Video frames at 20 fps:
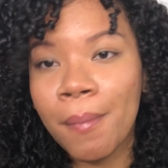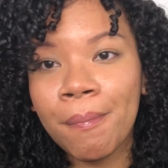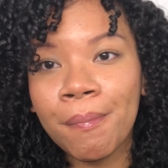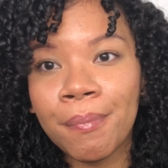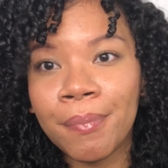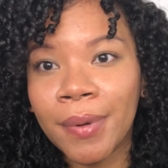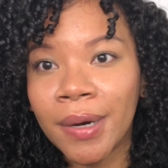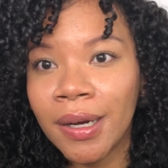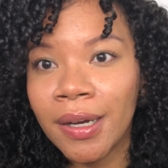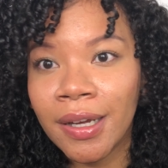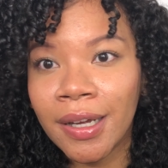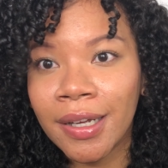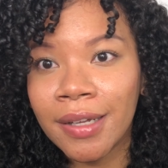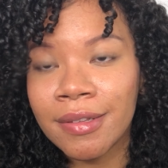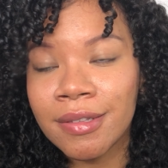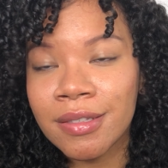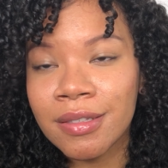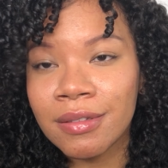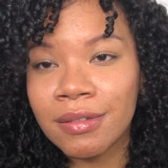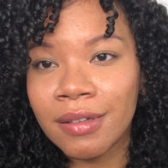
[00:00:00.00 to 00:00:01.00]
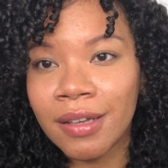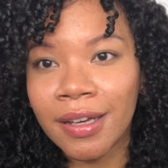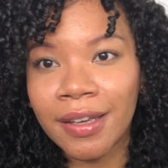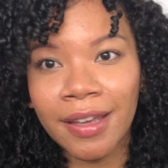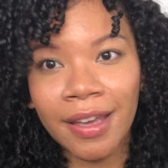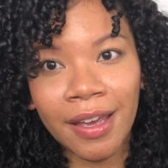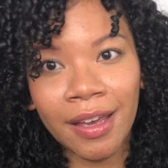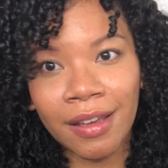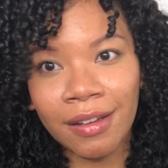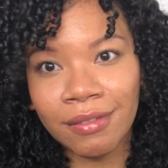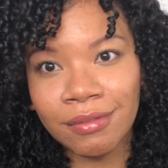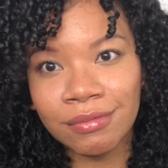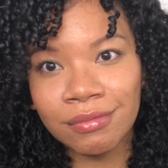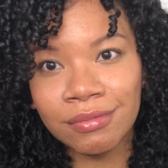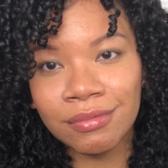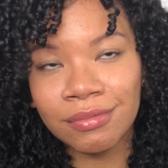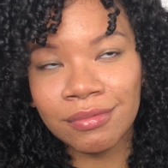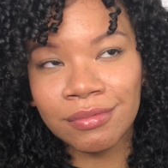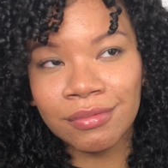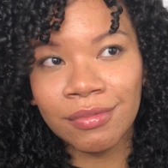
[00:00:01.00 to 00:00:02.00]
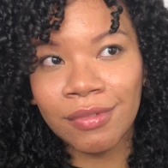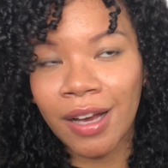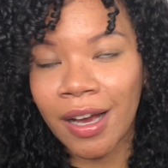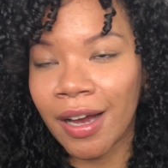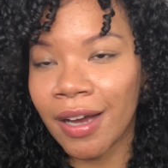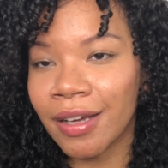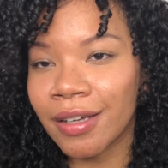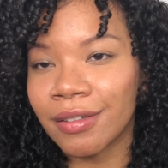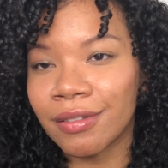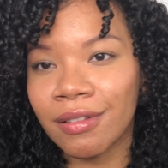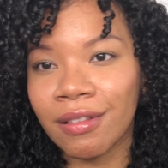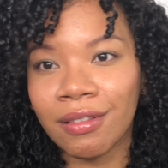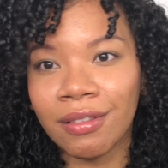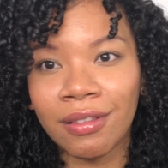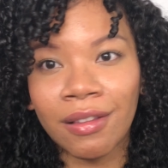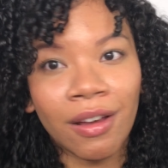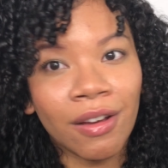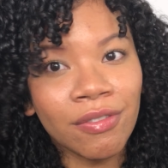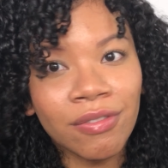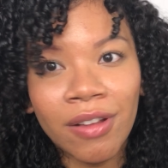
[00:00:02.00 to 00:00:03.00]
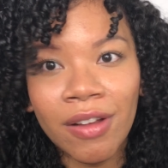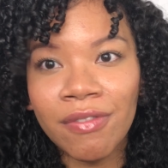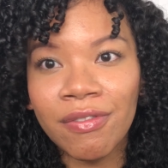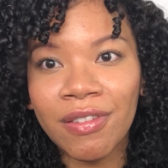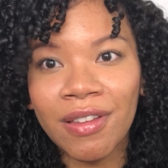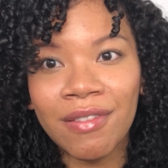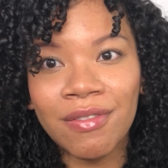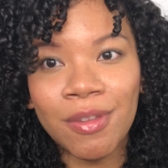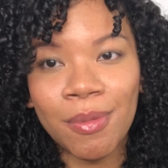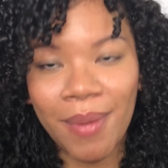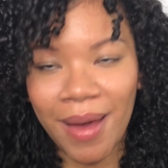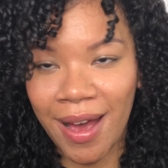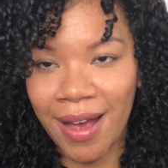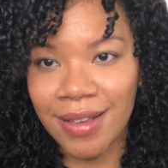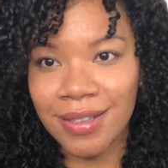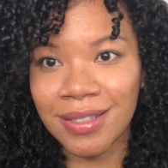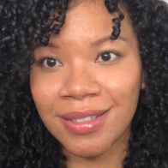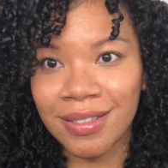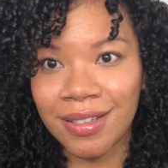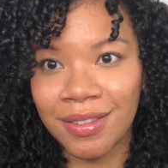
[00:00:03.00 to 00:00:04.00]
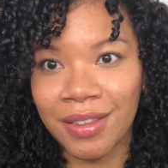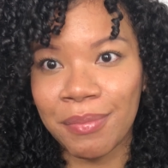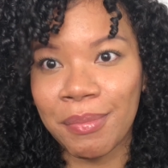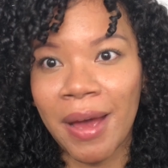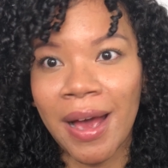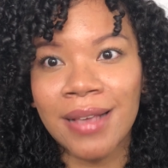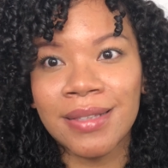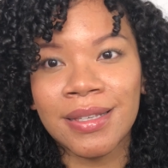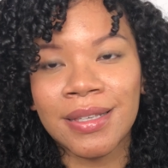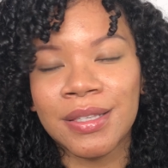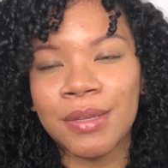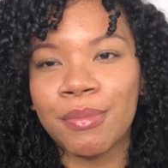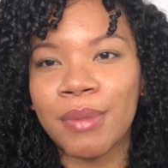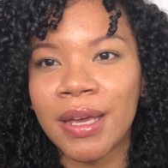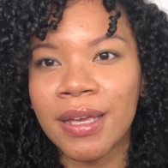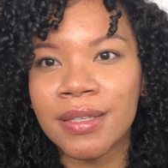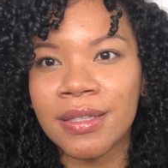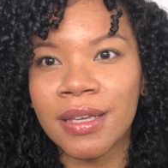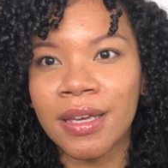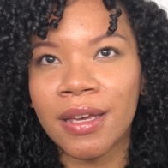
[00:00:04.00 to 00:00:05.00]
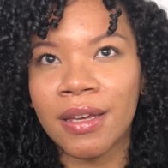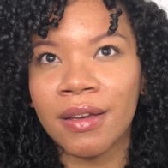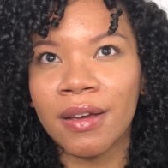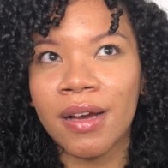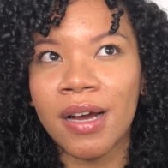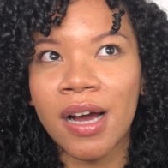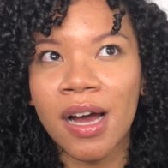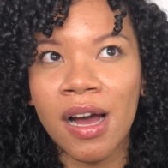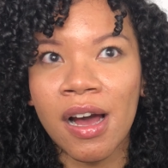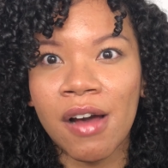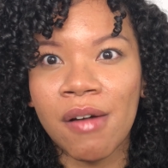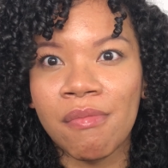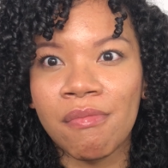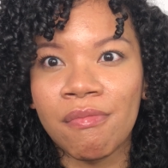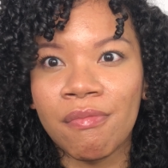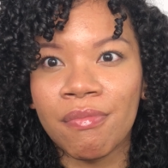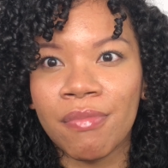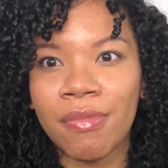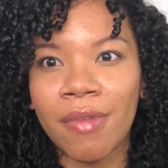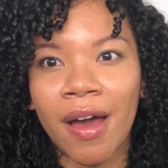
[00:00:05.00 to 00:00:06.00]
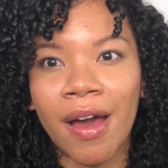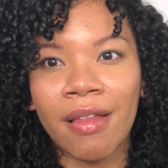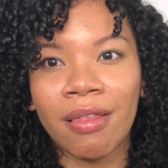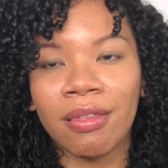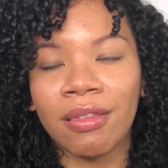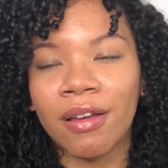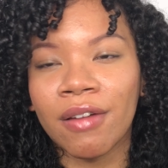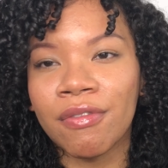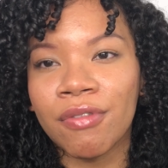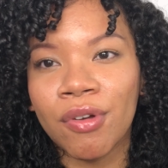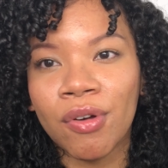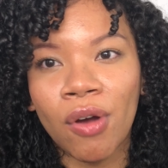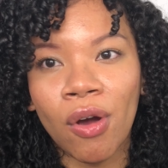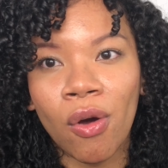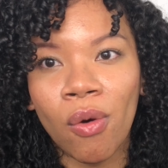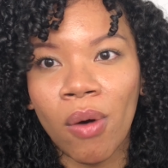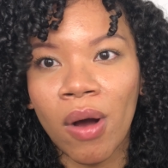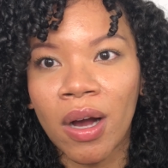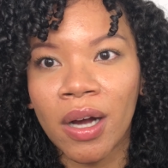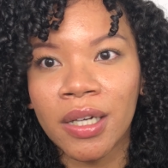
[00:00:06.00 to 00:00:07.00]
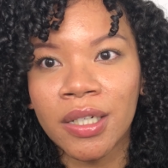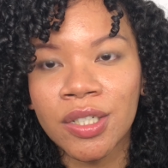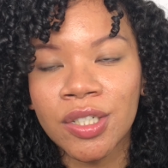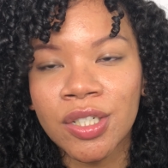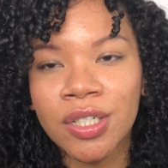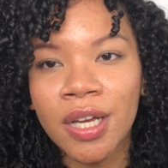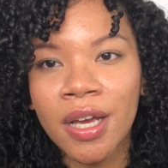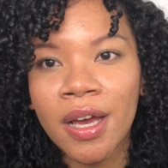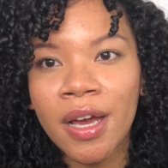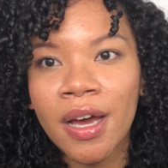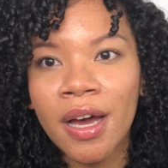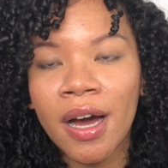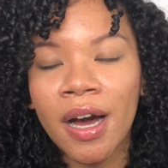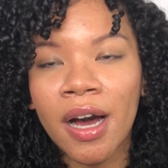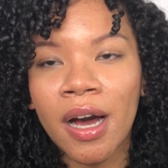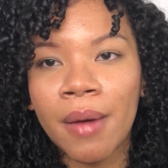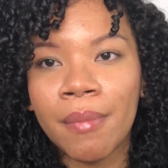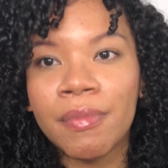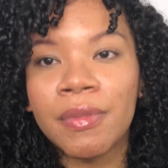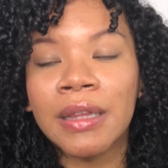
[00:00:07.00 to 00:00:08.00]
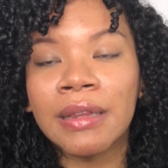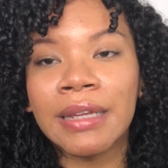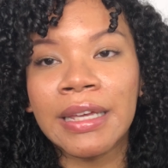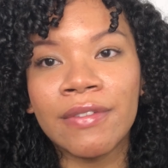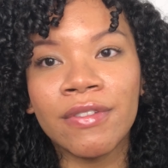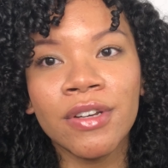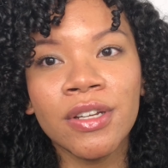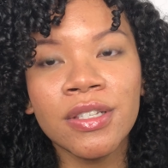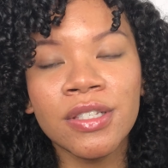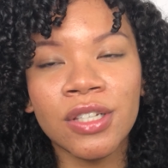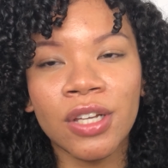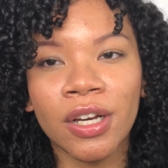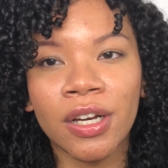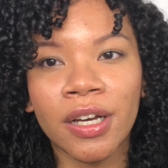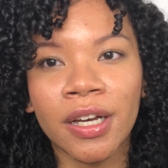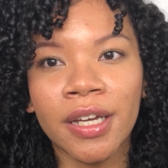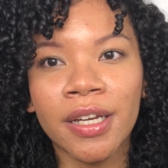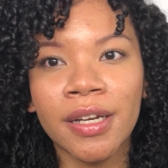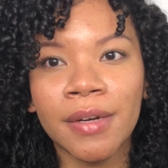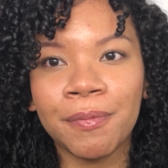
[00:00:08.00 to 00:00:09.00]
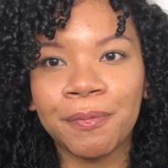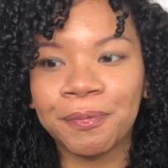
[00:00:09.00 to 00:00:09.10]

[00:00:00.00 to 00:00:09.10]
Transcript: but again, I love, love, love the mask. The mask is amazing. Um, I love the co-wash. Um, the leave-in is good,